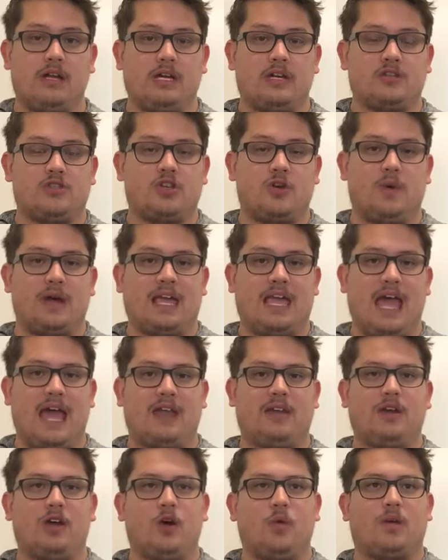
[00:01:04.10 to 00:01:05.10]
So
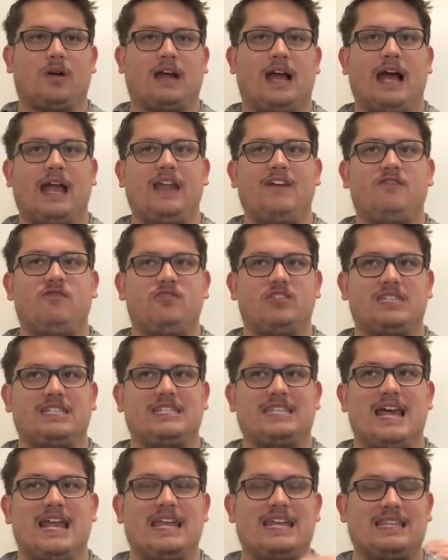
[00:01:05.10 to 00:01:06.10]
again, we're kind of
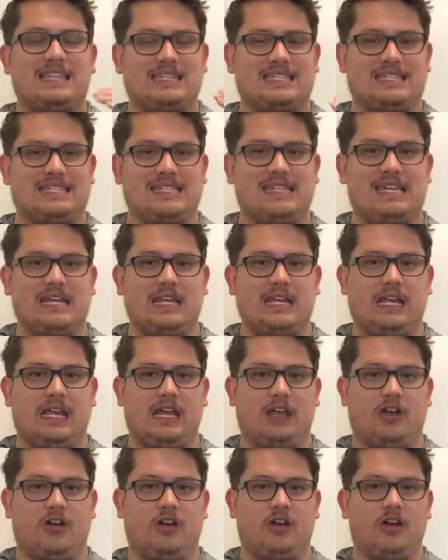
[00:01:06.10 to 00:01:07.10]
setting the scene
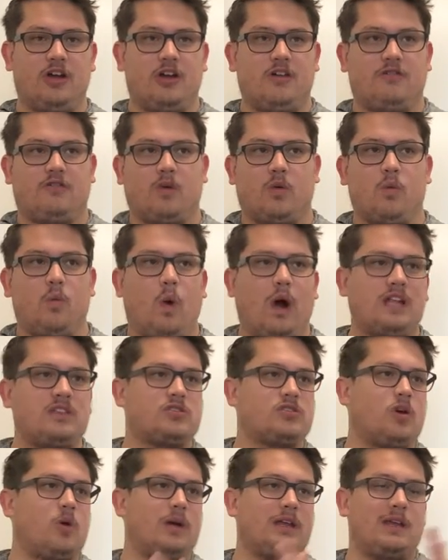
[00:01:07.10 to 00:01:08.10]
here for what's
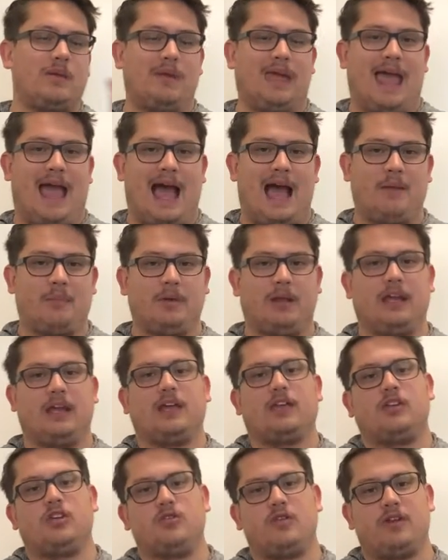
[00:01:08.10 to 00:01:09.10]
going to be happening
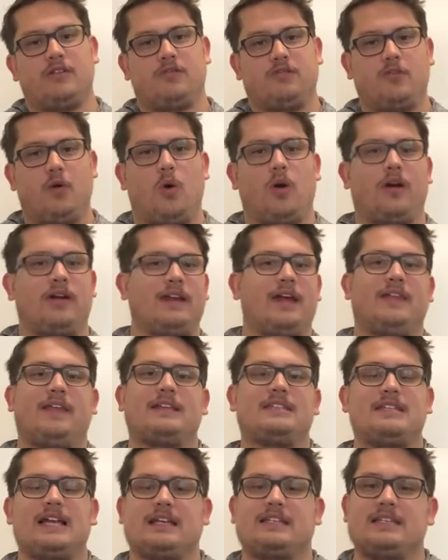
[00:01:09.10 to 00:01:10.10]
in Unit 4. Now
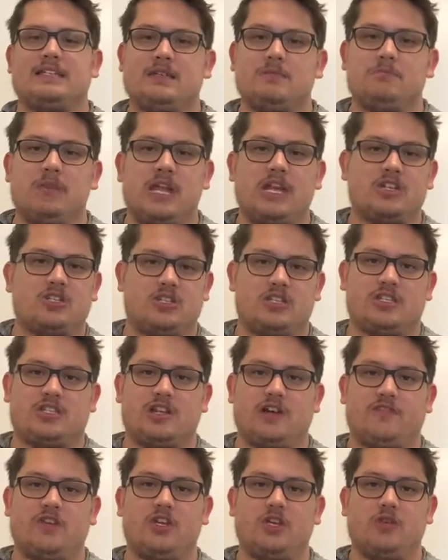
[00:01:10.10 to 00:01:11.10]
that's not to diminish the
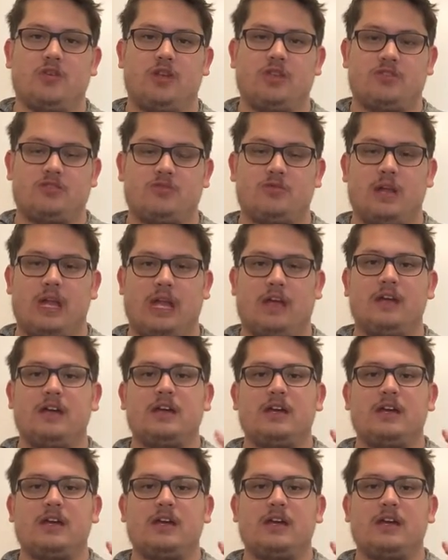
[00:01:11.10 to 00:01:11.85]
stuff in Unit 3.